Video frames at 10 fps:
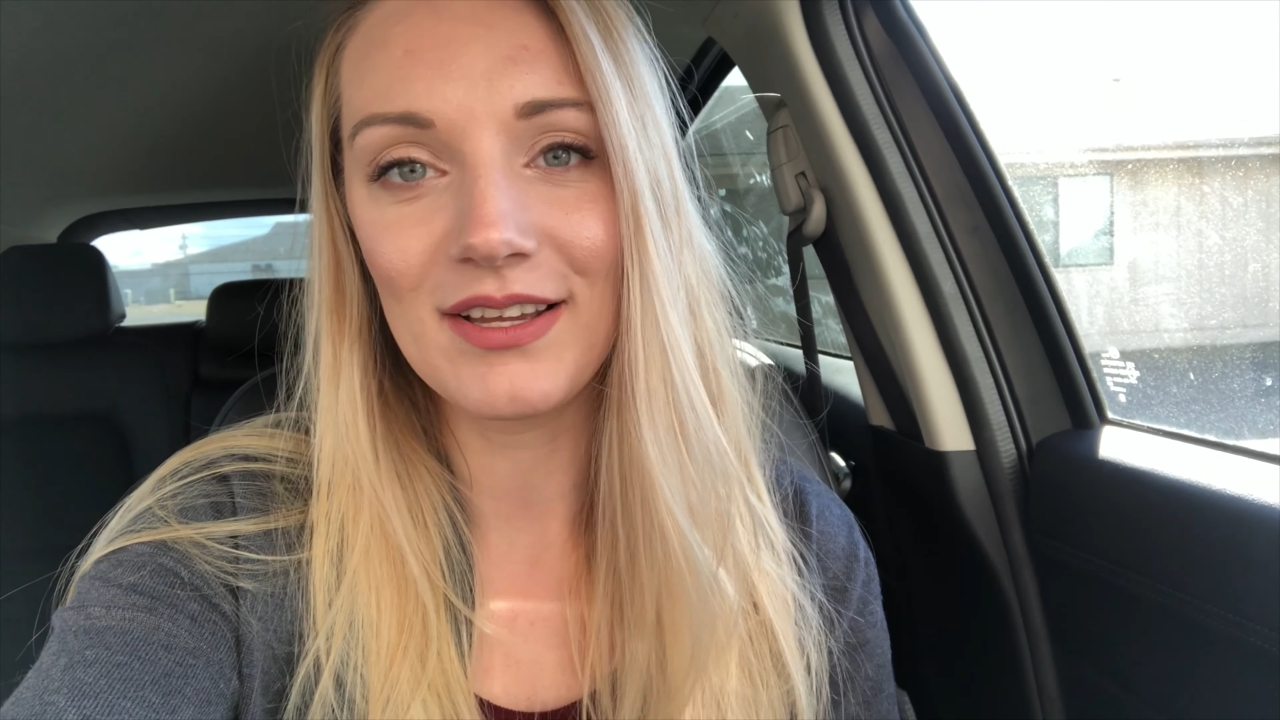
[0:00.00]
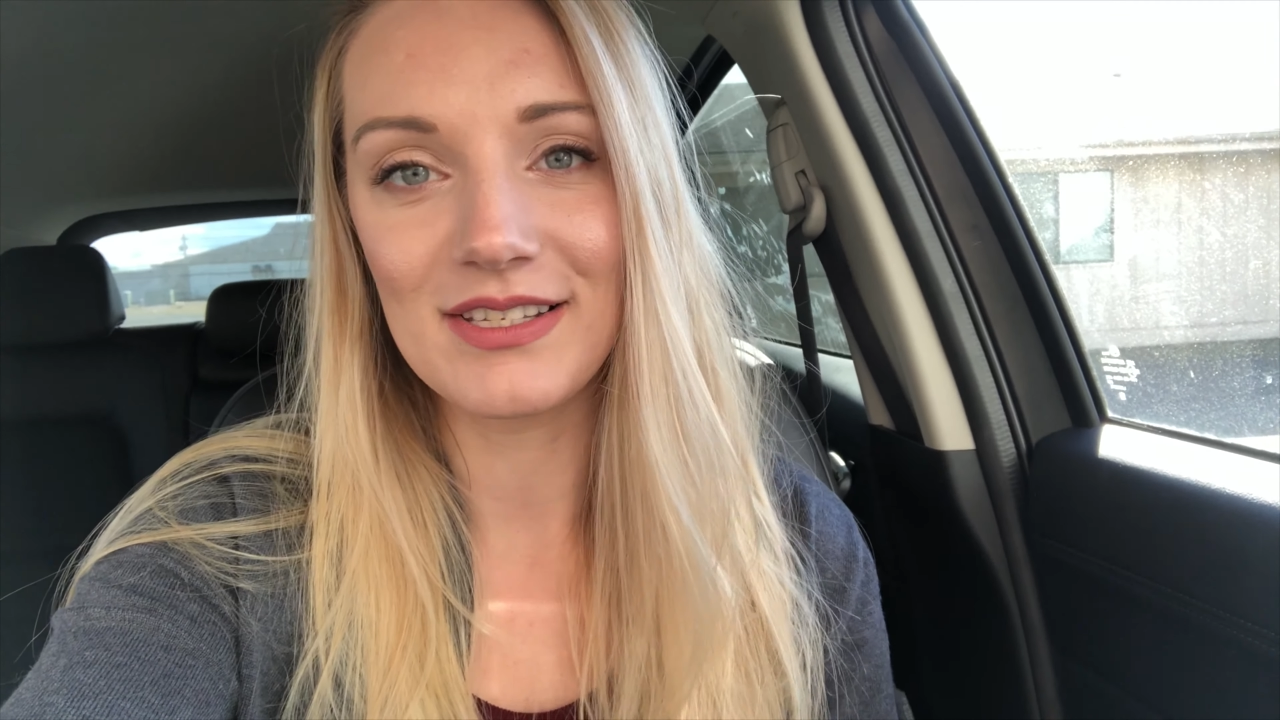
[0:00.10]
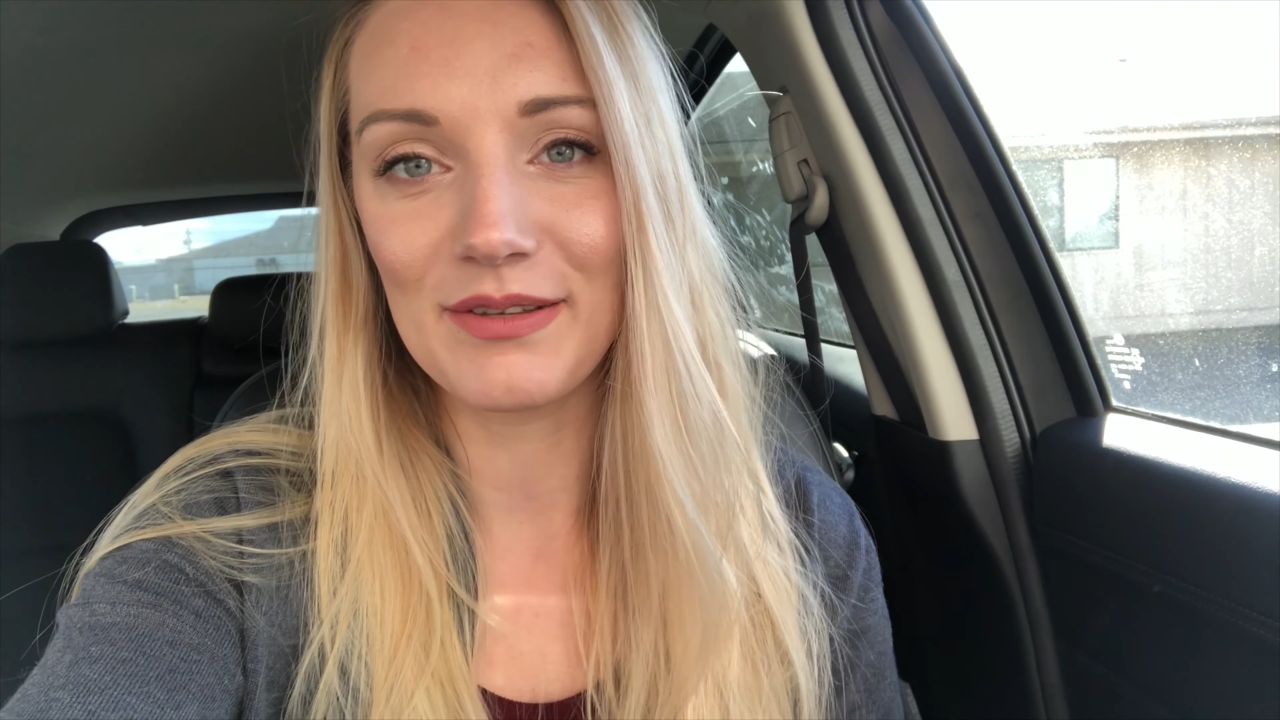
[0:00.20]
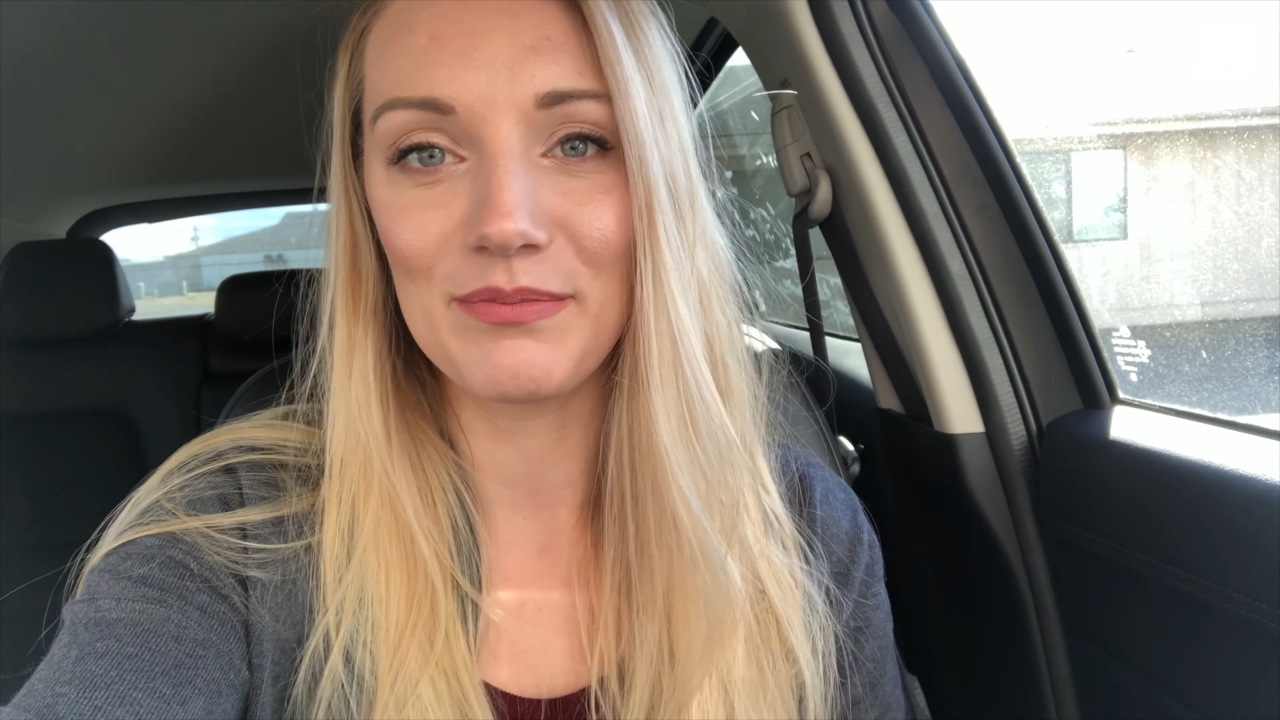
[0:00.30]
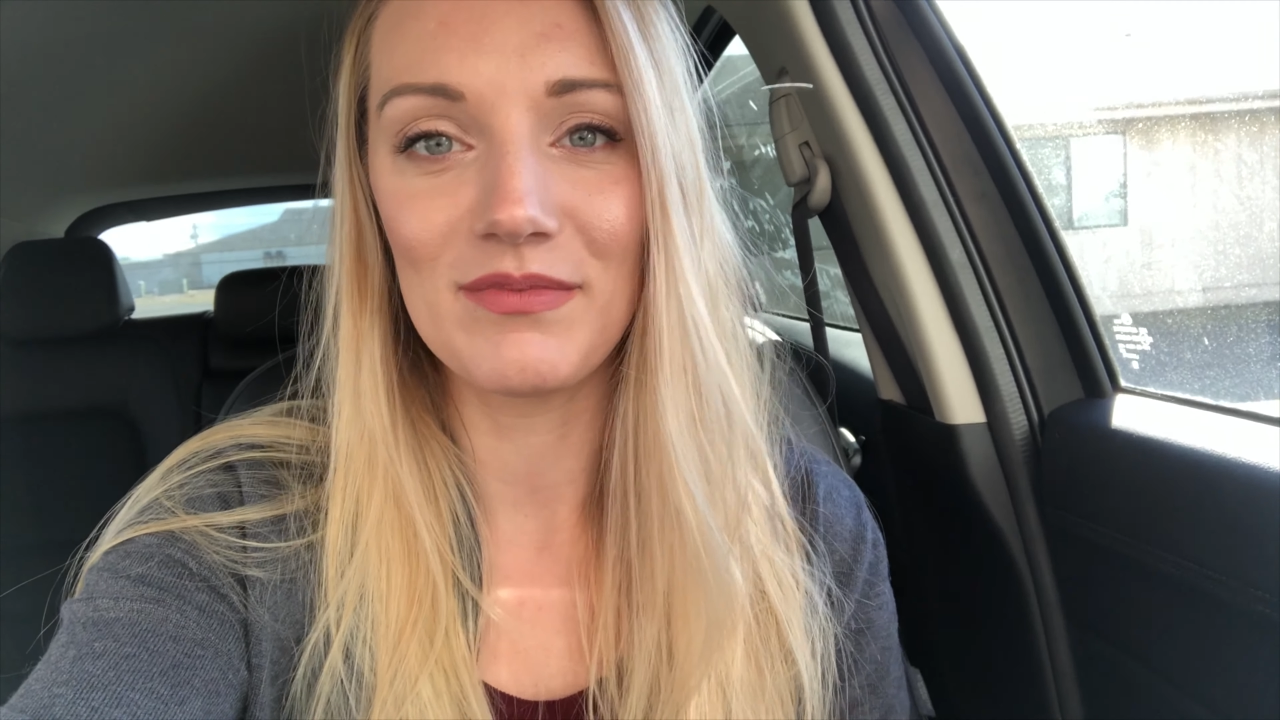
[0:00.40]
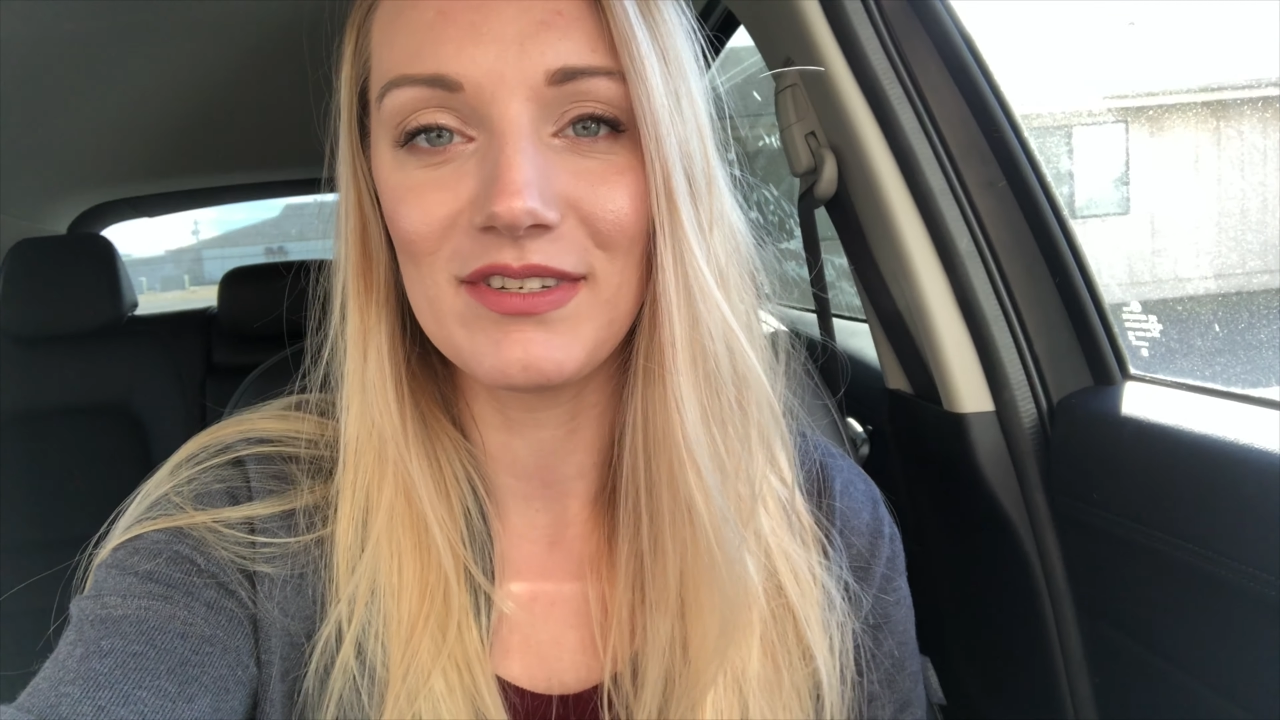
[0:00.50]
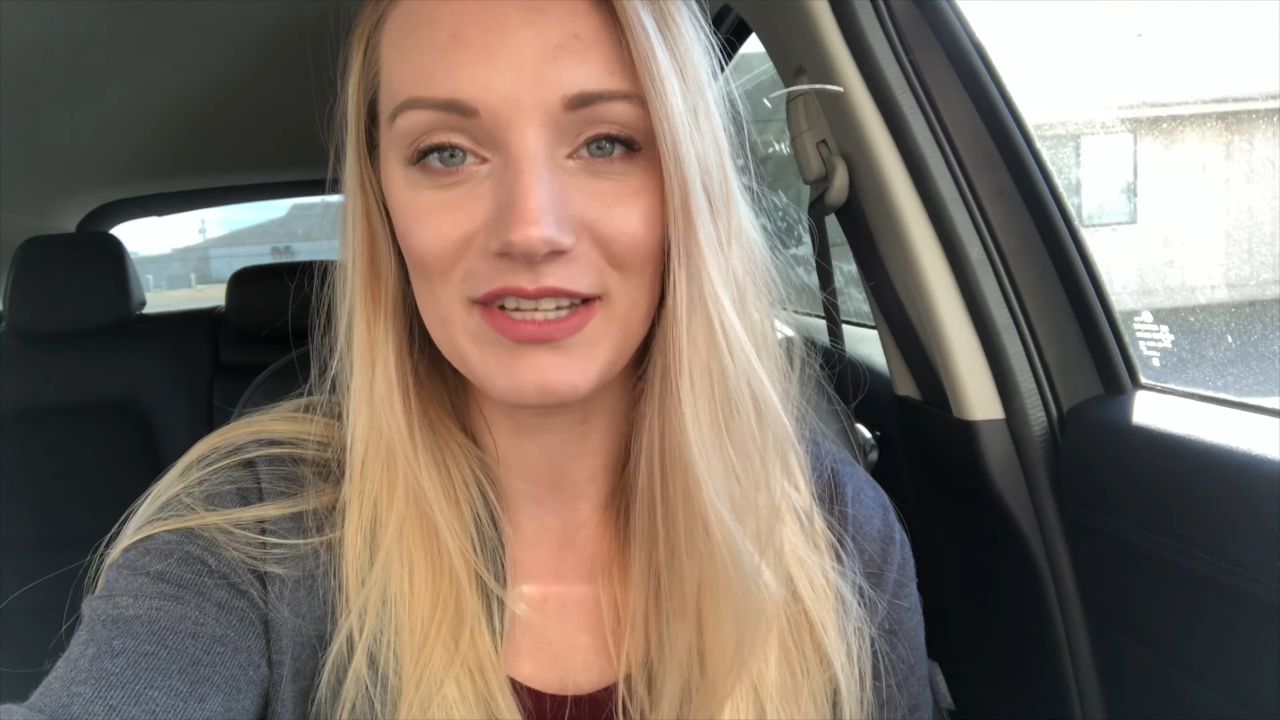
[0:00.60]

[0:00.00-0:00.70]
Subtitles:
because I'm